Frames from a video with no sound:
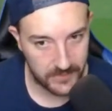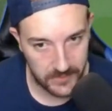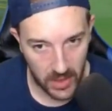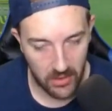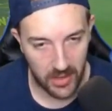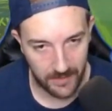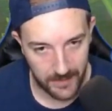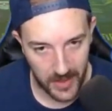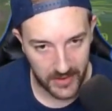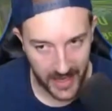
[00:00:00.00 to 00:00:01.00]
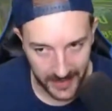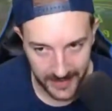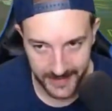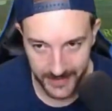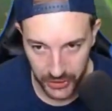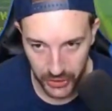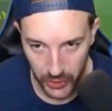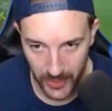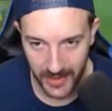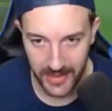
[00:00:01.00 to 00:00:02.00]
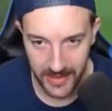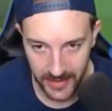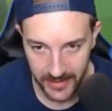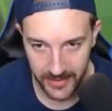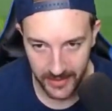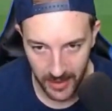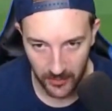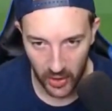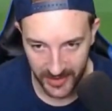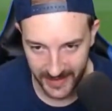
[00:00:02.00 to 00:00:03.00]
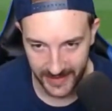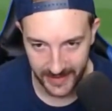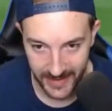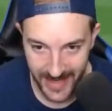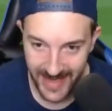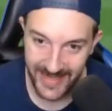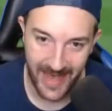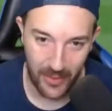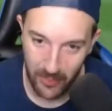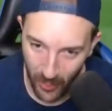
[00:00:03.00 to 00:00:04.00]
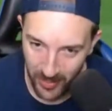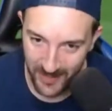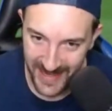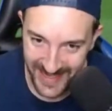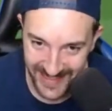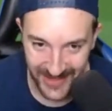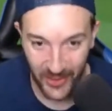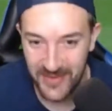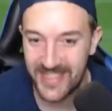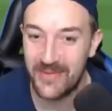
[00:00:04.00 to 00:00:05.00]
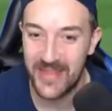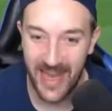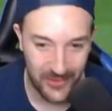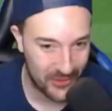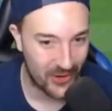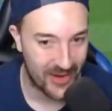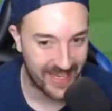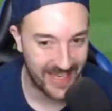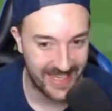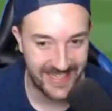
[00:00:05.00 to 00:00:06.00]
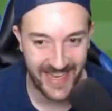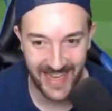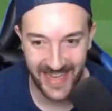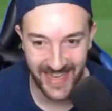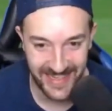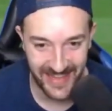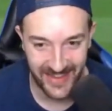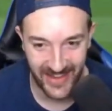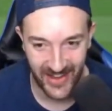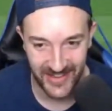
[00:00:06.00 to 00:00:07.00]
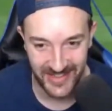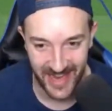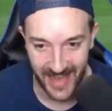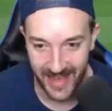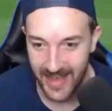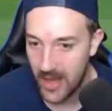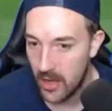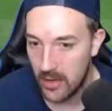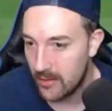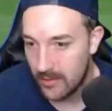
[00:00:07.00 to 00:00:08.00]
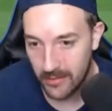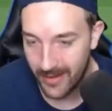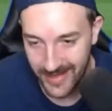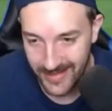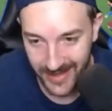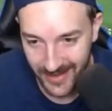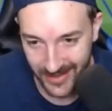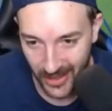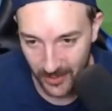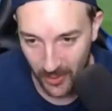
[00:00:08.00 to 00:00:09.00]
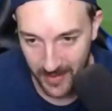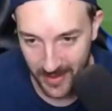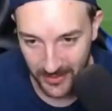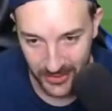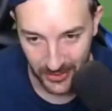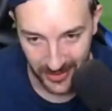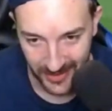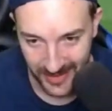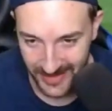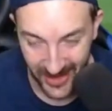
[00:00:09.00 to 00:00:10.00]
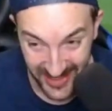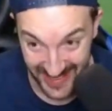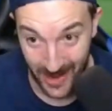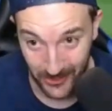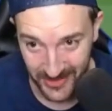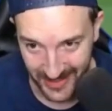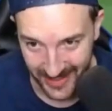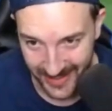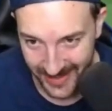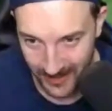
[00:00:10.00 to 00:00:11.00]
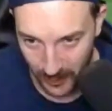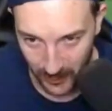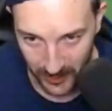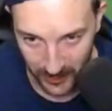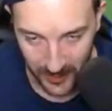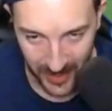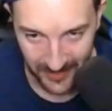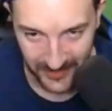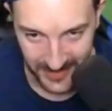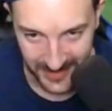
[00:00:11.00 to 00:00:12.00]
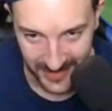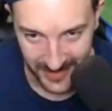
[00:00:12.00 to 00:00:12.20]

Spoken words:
Alright, okay. The shooting, I'm liking it. Now, the problem is, obviously, without trying his other card yet, like, his other card might be able to shoot like this. I doubt it, but we'll have to see.